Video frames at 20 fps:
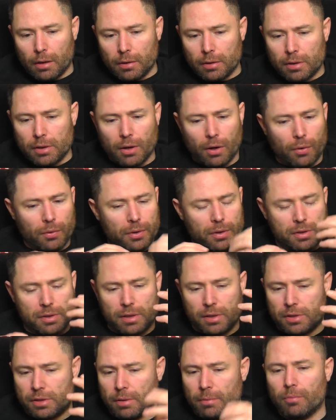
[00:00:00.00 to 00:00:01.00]

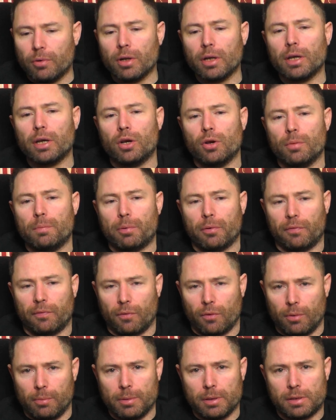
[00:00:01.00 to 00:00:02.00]
there's some really good
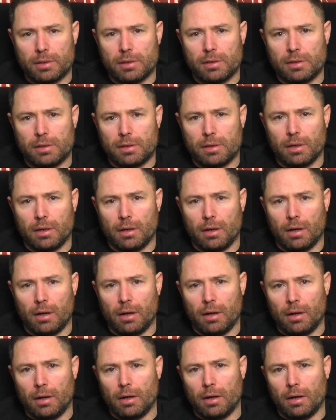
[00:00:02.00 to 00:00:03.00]
performances
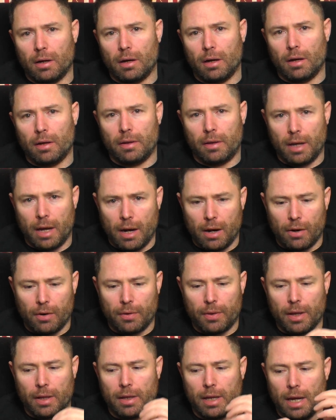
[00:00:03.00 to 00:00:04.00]
there
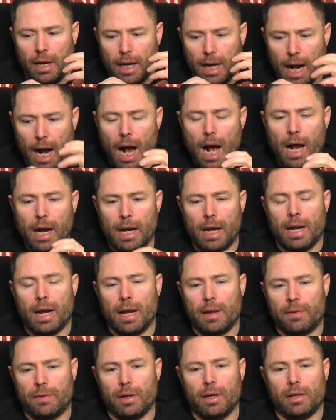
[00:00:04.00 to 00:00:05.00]
that they got, and
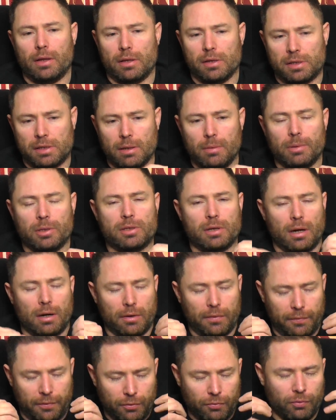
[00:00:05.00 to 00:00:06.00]
I think the
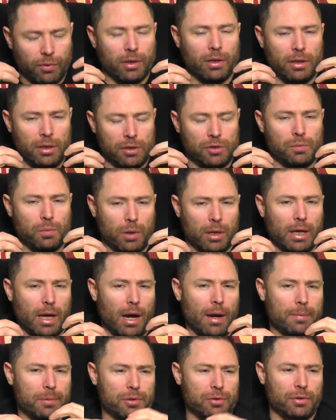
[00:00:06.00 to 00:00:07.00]
cinematography really is what
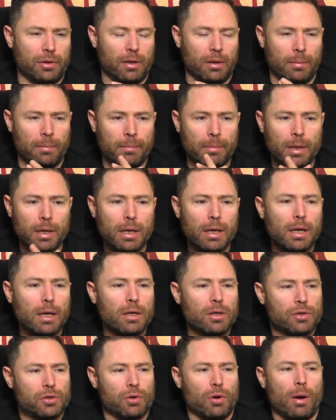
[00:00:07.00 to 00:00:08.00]
captured them.
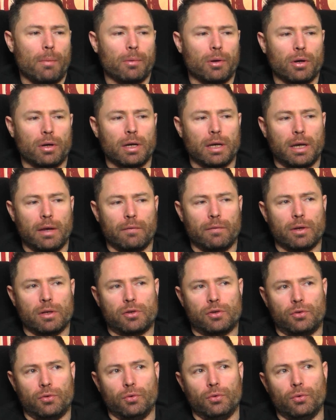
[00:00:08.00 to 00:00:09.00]
So I'm going to give it
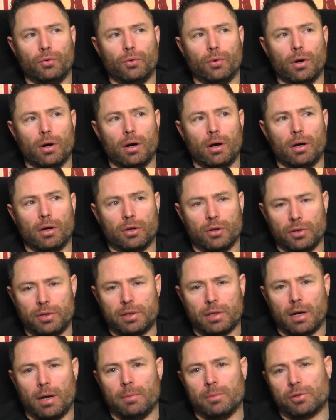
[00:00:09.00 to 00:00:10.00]
to Good
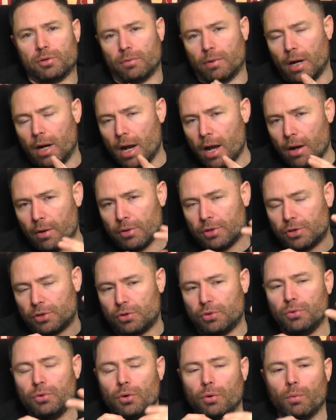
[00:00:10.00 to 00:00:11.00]
Time. So right now it's
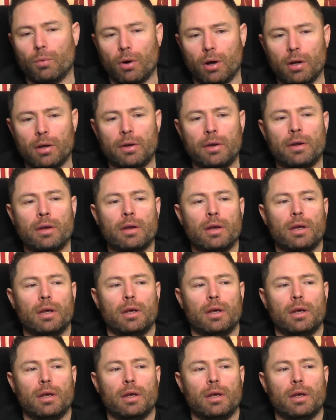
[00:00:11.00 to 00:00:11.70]
2-1,